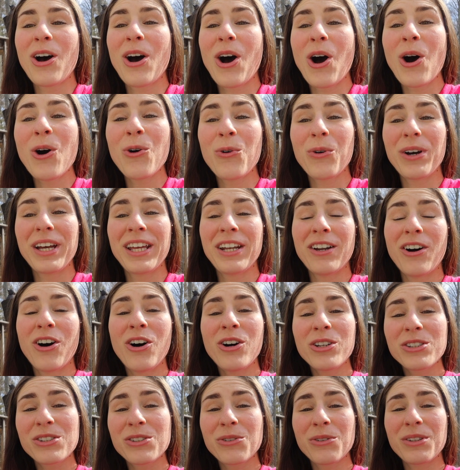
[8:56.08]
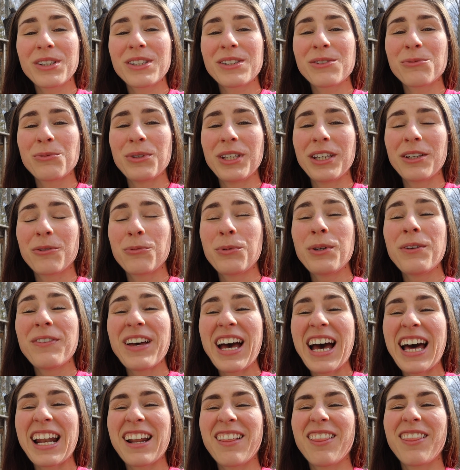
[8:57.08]
Oh, and also this week we've
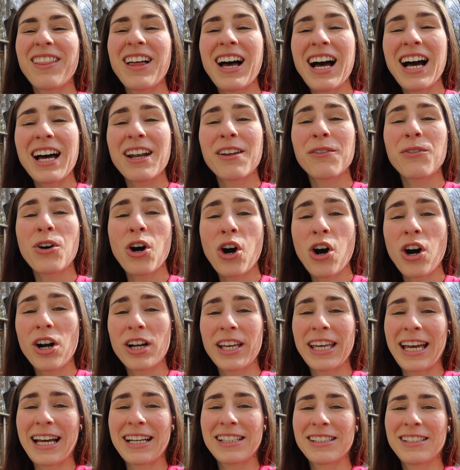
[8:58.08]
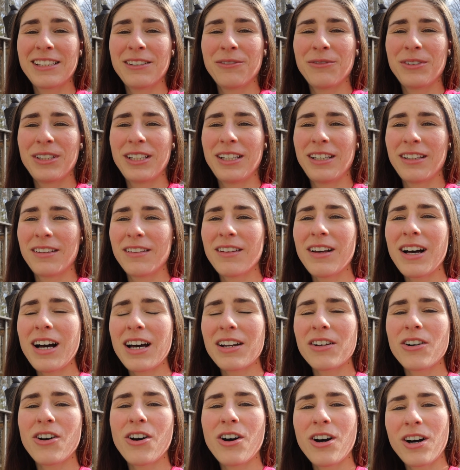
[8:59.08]
had a lot of hawk activity, a
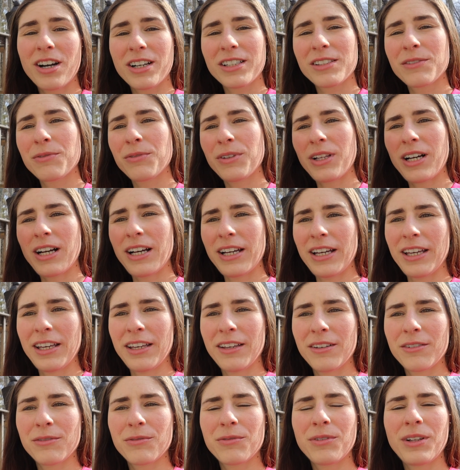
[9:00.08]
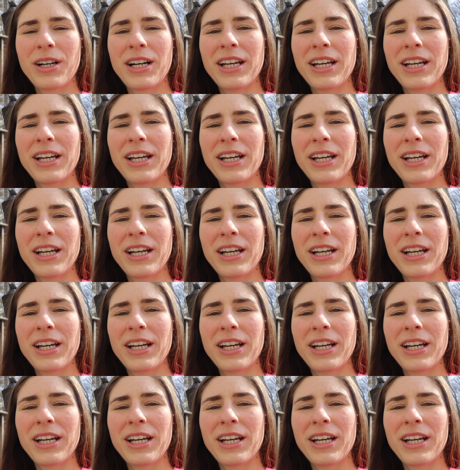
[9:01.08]
lot of hawks flying